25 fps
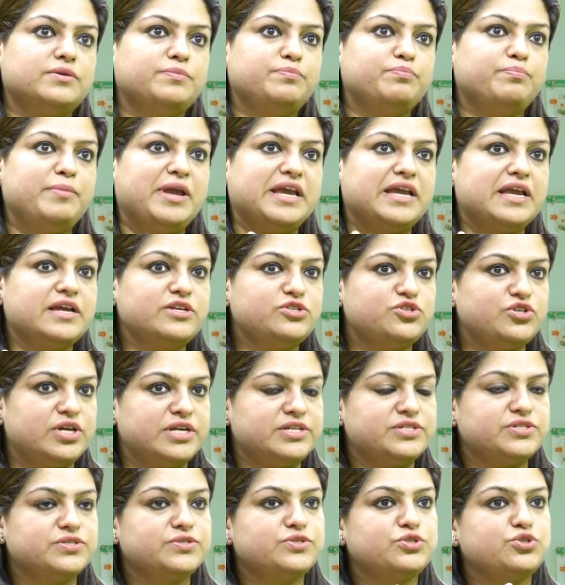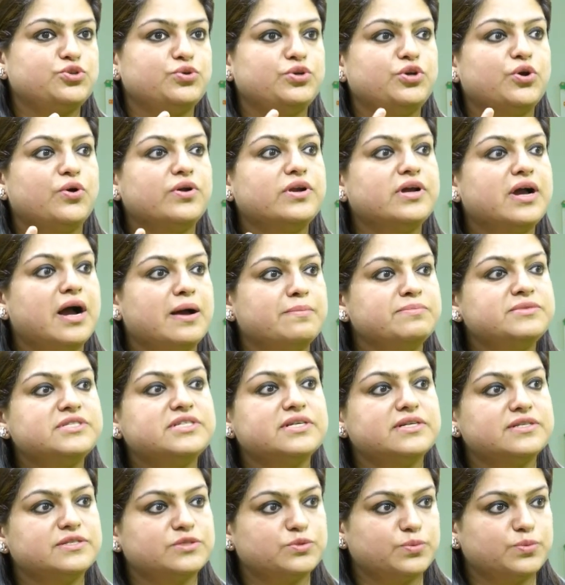making changes to your gums as